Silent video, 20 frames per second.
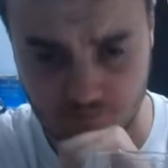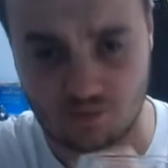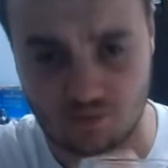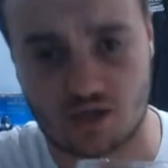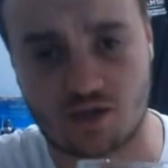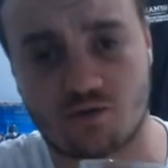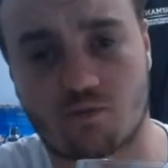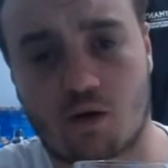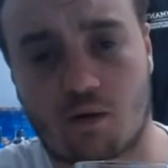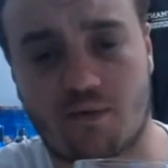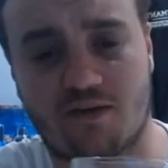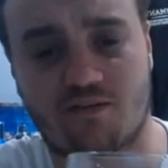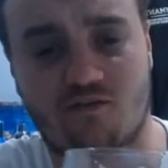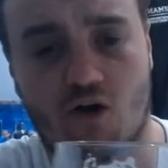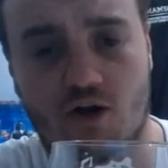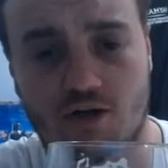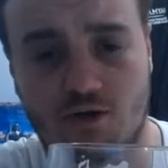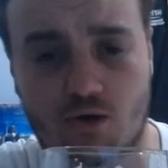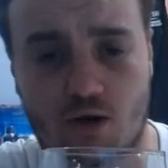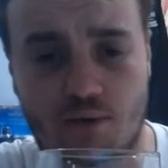And you'll probably
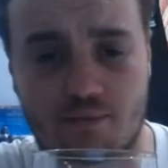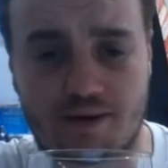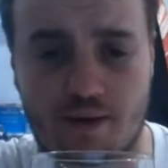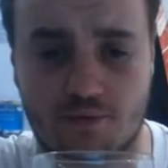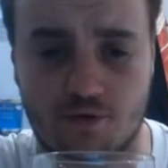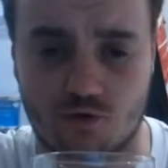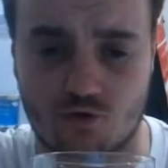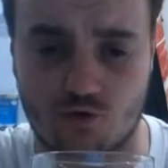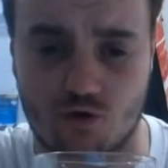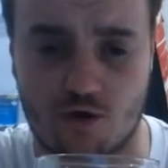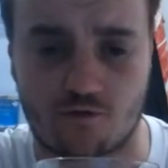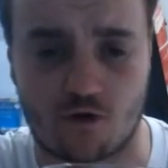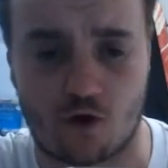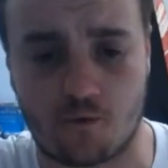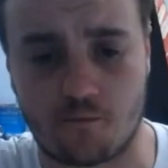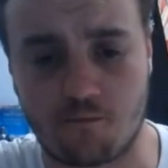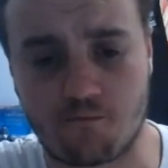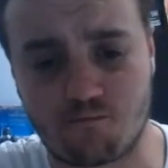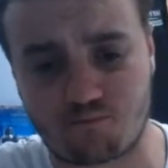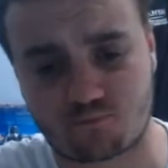find you won't be able to drive
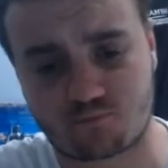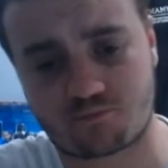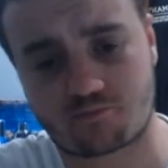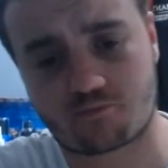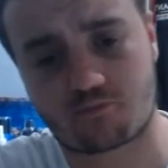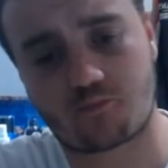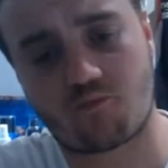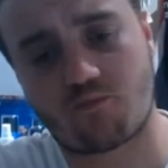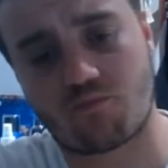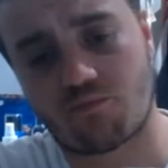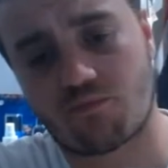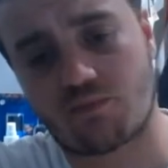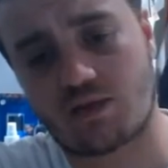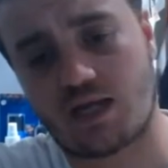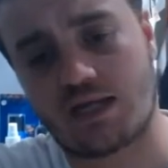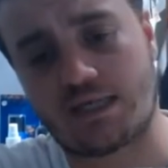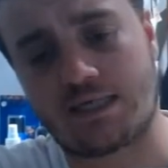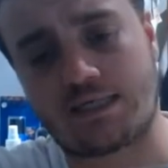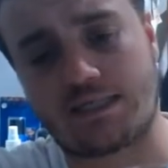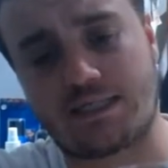
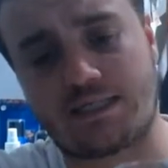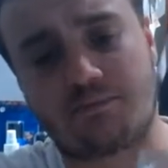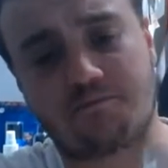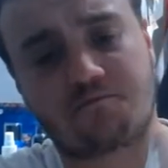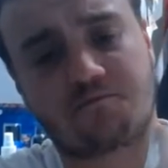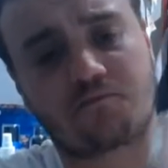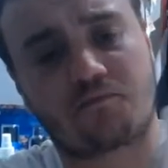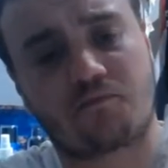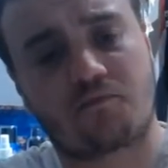home.